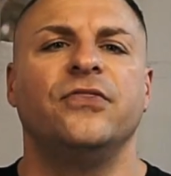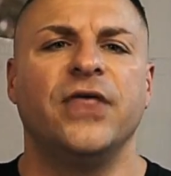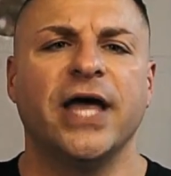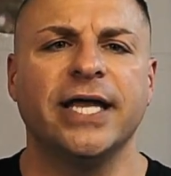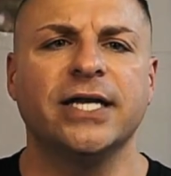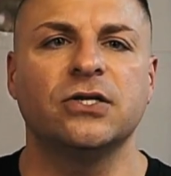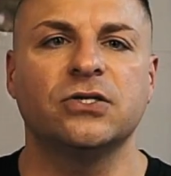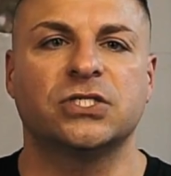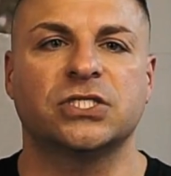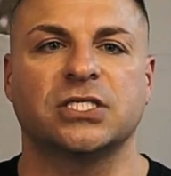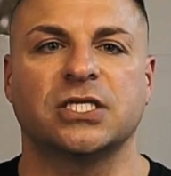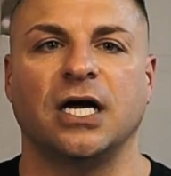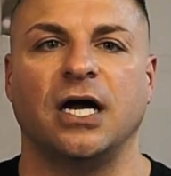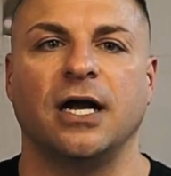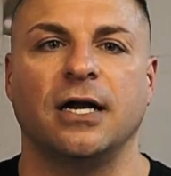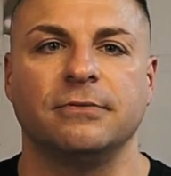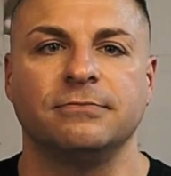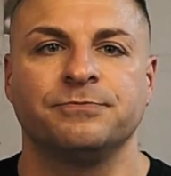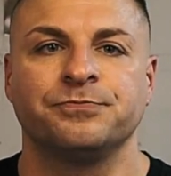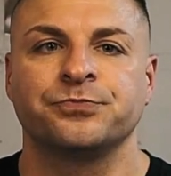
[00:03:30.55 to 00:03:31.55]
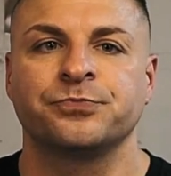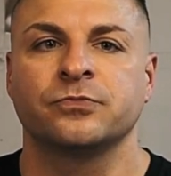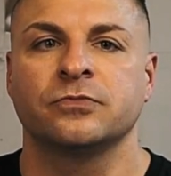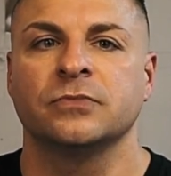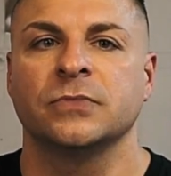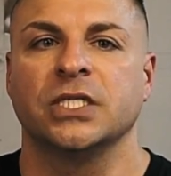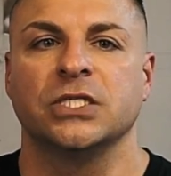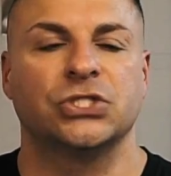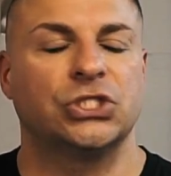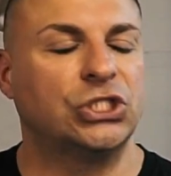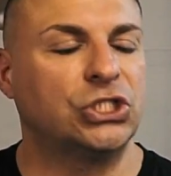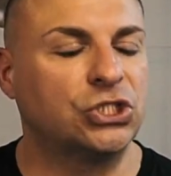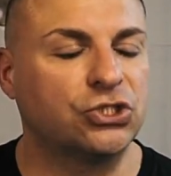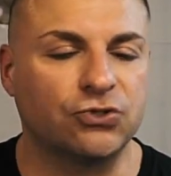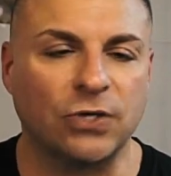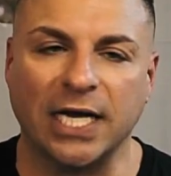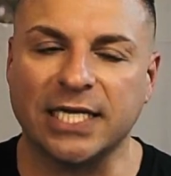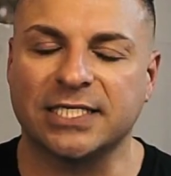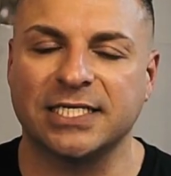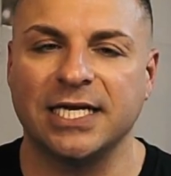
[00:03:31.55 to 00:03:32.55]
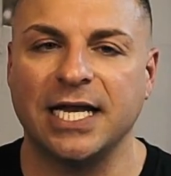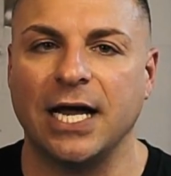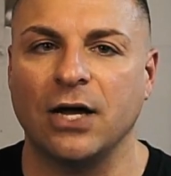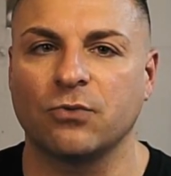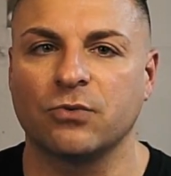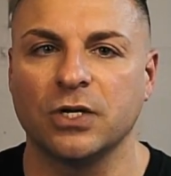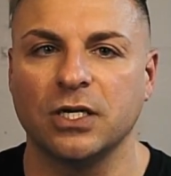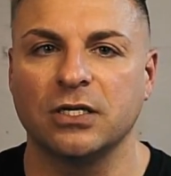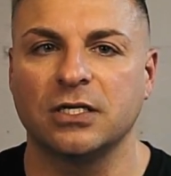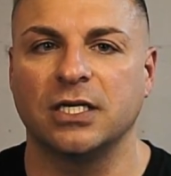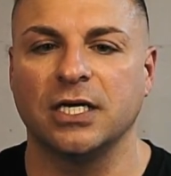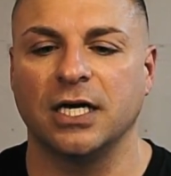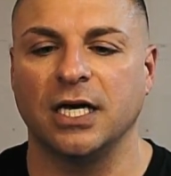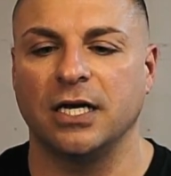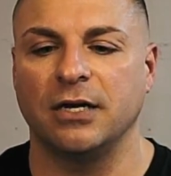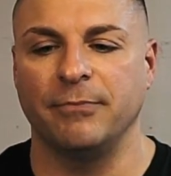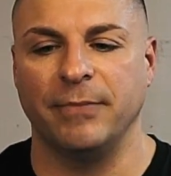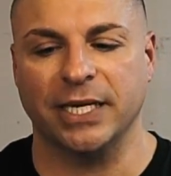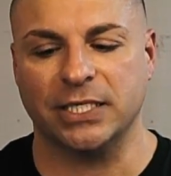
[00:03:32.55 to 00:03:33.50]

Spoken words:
Then you start stretching out real good.